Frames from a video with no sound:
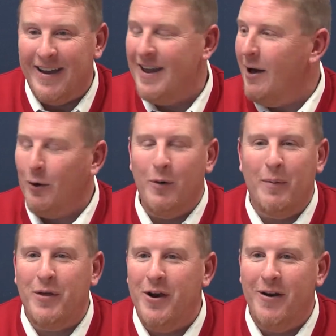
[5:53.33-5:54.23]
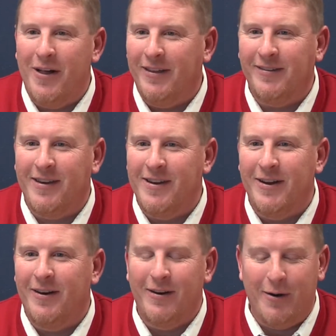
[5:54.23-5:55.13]
And I'll go up there, and all of a
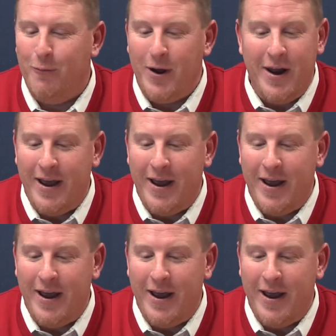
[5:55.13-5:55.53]
sudden, one